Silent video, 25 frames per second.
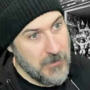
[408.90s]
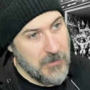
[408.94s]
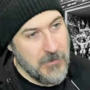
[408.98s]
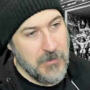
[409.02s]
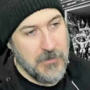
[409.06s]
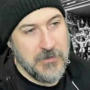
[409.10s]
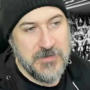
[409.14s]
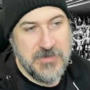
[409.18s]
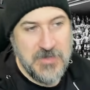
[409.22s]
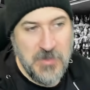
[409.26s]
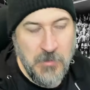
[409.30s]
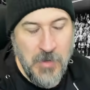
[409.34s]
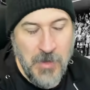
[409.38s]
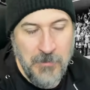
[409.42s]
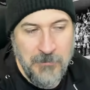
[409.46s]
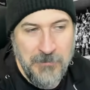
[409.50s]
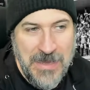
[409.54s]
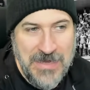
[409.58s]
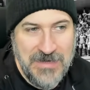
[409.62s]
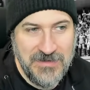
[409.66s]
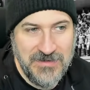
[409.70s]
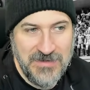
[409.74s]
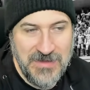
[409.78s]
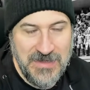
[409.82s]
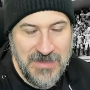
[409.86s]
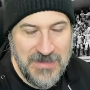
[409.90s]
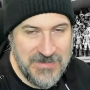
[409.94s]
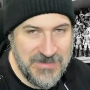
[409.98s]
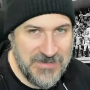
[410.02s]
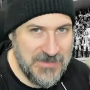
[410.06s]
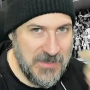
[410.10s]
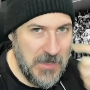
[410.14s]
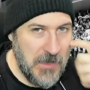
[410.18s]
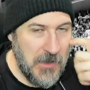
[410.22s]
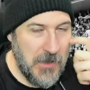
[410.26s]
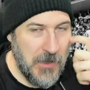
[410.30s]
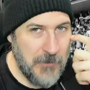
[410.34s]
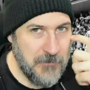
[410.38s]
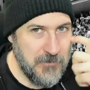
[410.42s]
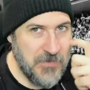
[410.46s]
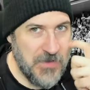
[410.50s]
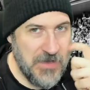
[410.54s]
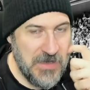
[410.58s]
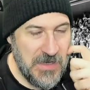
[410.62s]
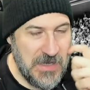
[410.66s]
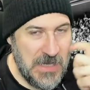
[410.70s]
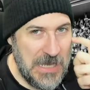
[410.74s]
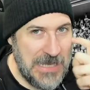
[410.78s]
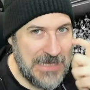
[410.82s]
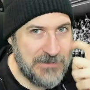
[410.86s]
someone made this up
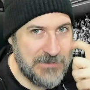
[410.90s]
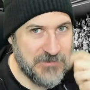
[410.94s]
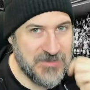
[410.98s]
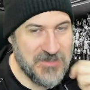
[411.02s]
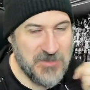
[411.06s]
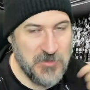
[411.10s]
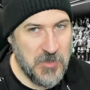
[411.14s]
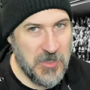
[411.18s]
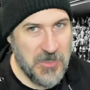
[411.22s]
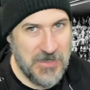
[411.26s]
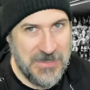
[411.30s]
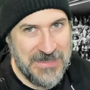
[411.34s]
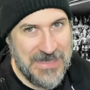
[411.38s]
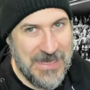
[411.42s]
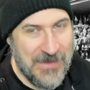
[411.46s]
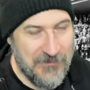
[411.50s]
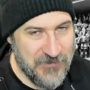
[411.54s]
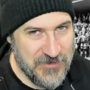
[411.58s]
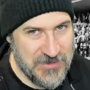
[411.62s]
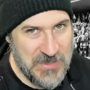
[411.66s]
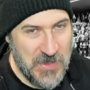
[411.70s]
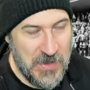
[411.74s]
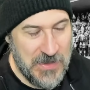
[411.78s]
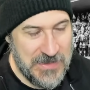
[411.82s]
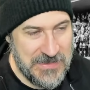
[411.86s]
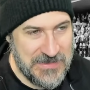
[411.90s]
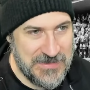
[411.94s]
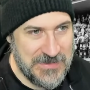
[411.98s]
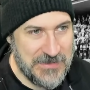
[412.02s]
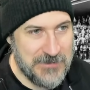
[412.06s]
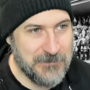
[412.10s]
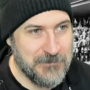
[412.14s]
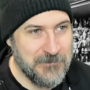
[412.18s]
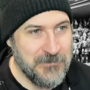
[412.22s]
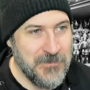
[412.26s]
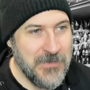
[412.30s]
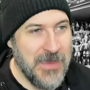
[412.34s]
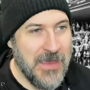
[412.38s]
that claims to work in advertising,